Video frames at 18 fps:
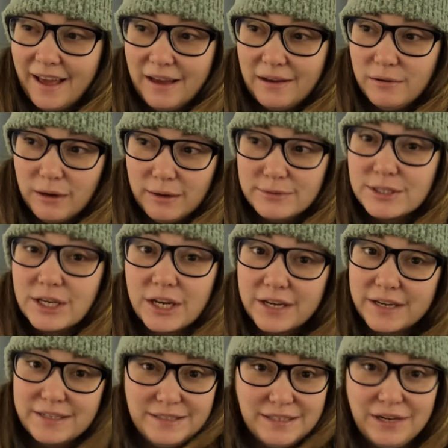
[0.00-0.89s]
I, I was going
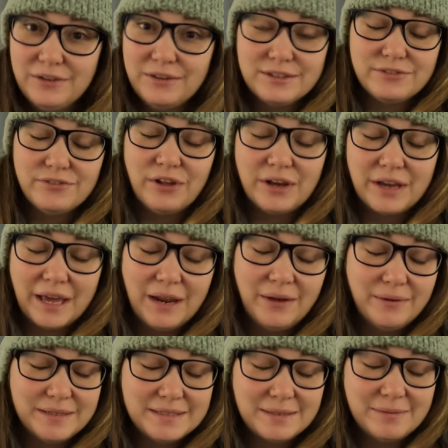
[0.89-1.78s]
to continue this vlog
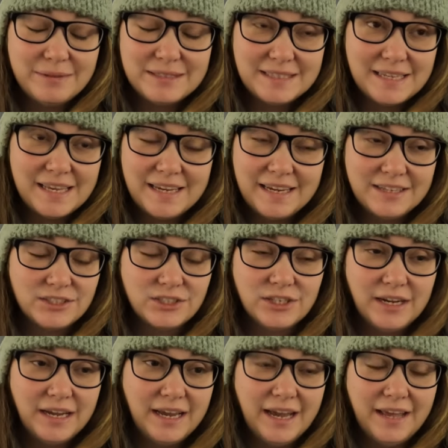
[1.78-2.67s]
anyways. I meant to say that
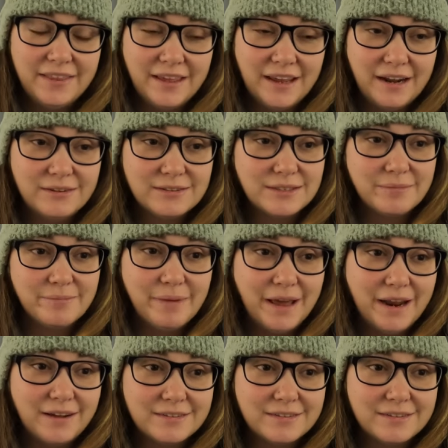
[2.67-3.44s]
yesterday, and then I was in bed.